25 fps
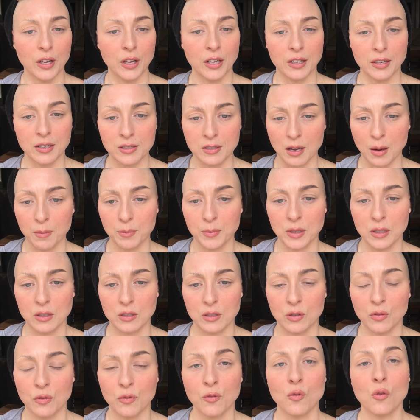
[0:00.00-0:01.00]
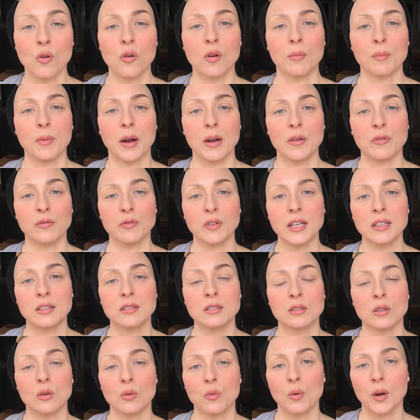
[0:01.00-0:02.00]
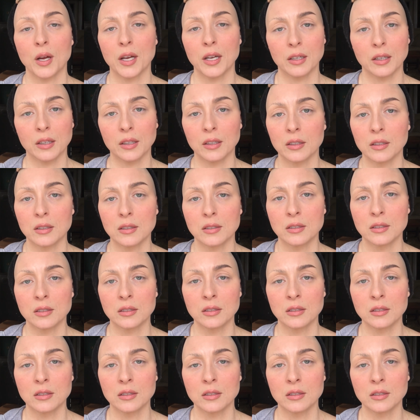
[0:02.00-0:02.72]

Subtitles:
and acceptance for my face the way it is.